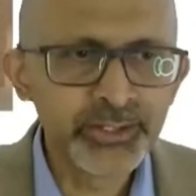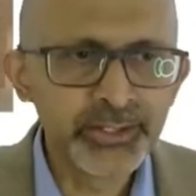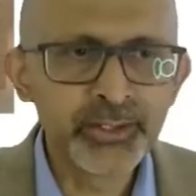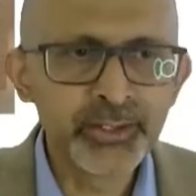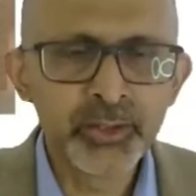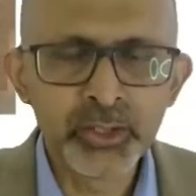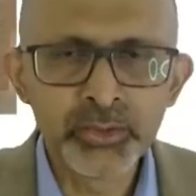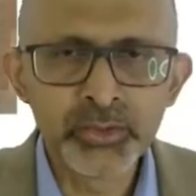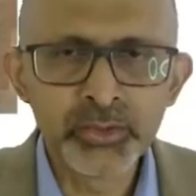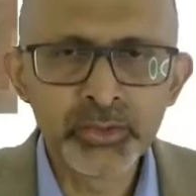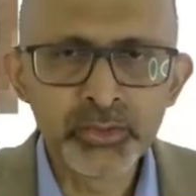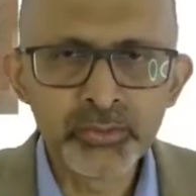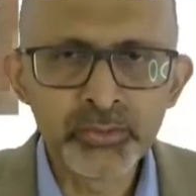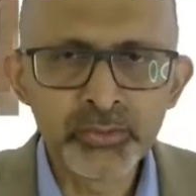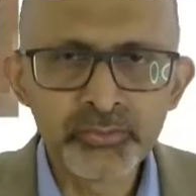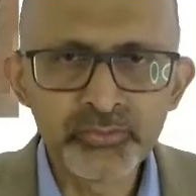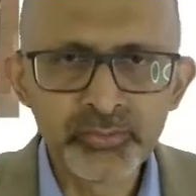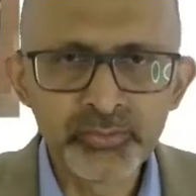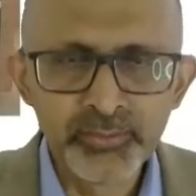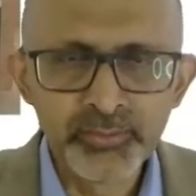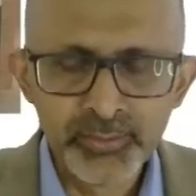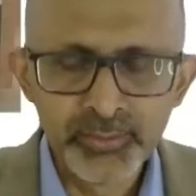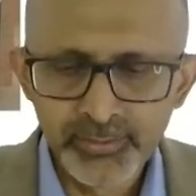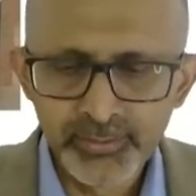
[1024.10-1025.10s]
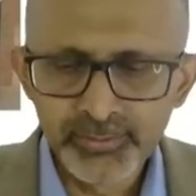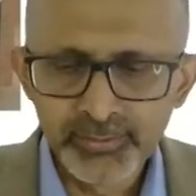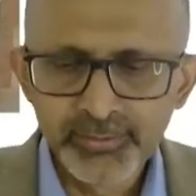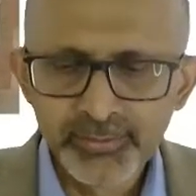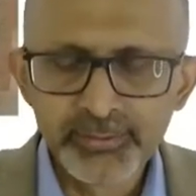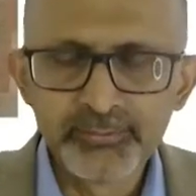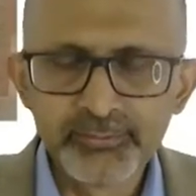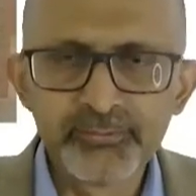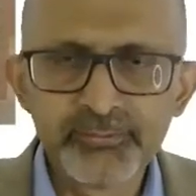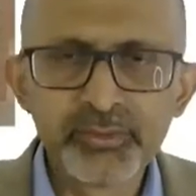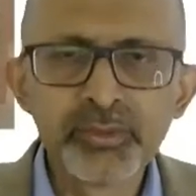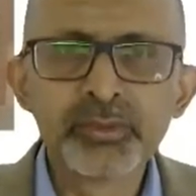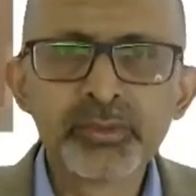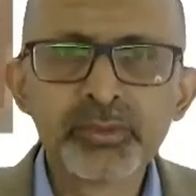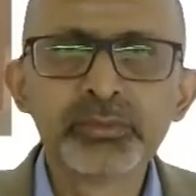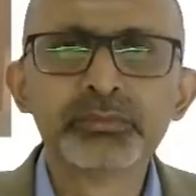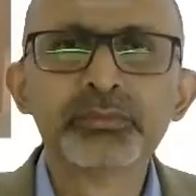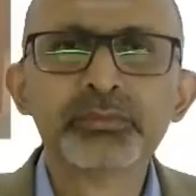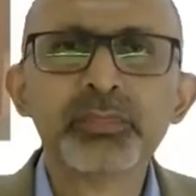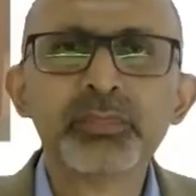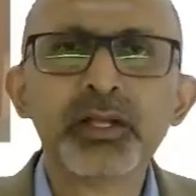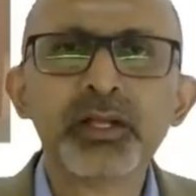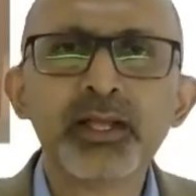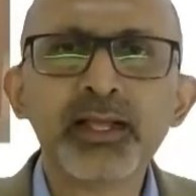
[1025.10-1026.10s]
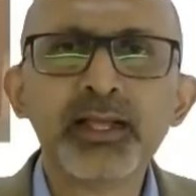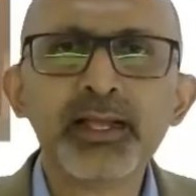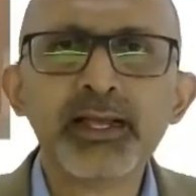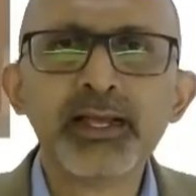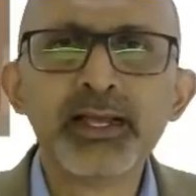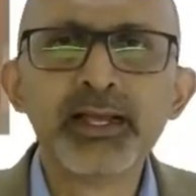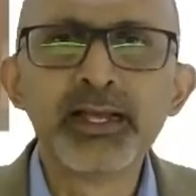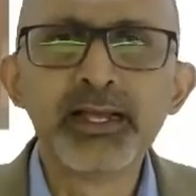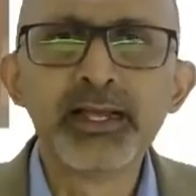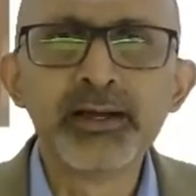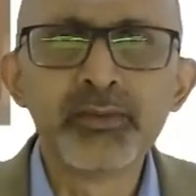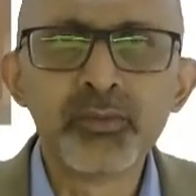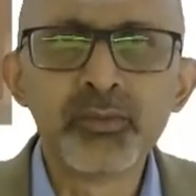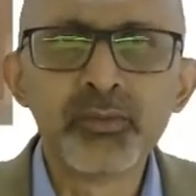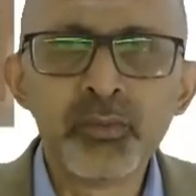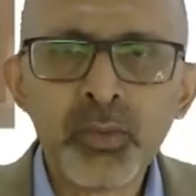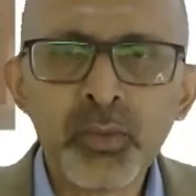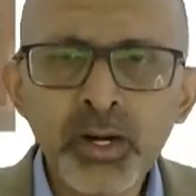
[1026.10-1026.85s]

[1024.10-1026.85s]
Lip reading: on those. So what